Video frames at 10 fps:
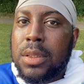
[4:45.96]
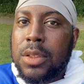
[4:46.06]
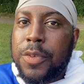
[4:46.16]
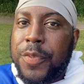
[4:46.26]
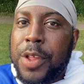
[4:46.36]

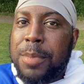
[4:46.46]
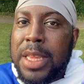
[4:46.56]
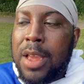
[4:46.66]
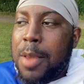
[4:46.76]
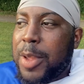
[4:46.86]
You feel
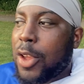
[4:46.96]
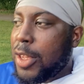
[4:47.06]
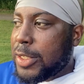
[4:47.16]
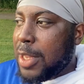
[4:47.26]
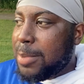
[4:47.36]
me?
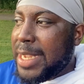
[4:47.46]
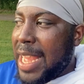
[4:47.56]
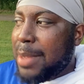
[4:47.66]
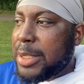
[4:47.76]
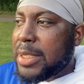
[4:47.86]
Because
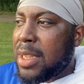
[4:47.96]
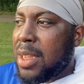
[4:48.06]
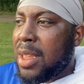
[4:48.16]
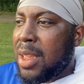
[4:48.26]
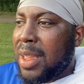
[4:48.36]
sometimes
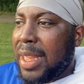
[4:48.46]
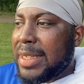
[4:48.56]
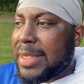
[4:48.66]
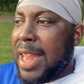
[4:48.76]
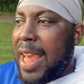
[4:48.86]

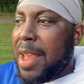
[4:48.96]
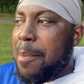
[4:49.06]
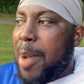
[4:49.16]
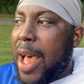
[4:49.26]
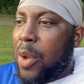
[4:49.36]
it's not
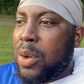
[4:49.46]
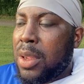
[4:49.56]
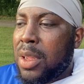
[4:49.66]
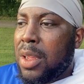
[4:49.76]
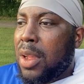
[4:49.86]
about,
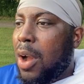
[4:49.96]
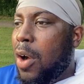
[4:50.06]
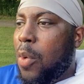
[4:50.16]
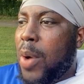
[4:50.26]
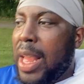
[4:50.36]

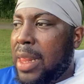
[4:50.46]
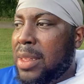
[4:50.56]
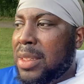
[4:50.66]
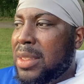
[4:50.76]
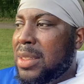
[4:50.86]

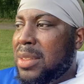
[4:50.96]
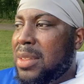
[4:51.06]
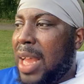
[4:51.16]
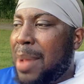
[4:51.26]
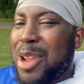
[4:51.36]

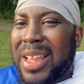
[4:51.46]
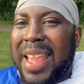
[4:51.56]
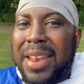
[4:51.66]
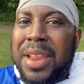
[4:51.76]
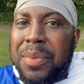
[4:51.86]
I'm not
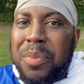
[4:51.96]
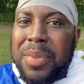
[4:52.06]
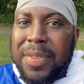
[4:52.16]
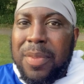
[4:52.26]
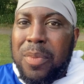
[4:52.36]
getting it
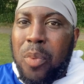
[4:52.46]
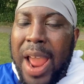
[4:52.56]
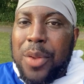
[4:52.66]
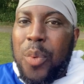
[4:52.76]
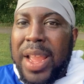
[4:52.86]

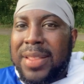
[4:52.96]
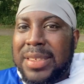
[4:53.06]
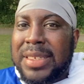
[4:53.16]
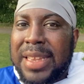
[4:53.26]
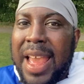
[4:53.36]
right away,
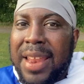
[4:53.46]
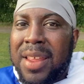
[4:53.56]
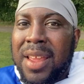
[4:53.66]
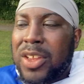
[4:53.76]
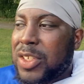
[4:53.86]
this and that.
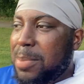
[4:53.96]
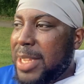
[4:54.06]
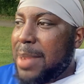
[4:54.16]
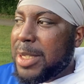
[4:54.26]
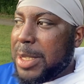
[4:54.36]

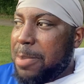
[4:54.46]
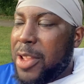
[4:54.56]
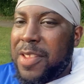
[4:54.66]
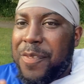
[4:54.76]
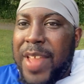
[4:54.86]
Sometimes it's
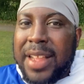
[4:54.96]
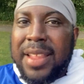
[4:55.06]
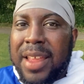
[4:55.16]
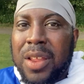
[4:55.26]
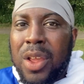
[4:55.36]
about the fact
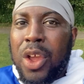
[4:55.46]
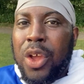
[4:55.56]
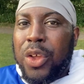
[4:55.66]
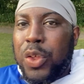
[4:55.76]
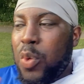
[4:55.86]
that
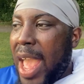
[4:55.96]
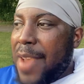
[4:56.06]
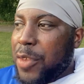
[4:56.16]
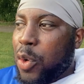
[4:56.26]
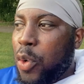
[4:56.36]
you
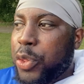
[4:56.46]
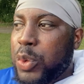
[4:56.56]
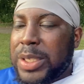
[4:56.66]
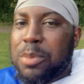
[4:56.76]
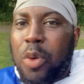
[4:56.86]
have to go
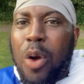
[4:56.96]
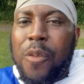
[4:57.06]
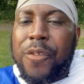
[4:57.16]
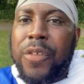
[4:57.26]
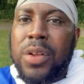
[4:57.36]
through some
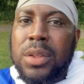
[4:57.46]
growth.